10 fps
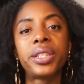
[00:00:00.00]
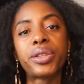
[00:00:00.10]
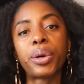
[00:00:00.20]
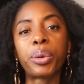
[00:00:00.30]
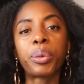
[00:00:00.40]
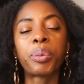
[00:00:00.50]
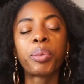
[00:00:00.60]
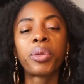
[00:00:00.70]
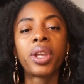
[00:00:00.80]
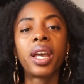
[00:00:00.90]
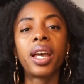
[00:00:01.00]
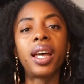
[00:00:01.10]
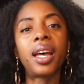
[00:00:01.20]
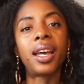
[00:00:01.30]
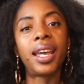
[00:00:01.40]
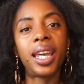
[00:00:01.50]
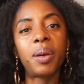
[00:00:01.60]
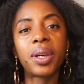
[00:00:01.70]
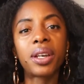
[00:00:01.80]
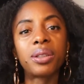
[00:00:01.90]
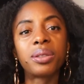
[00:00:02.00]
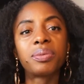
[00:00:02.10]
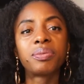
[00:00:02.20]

So here we go.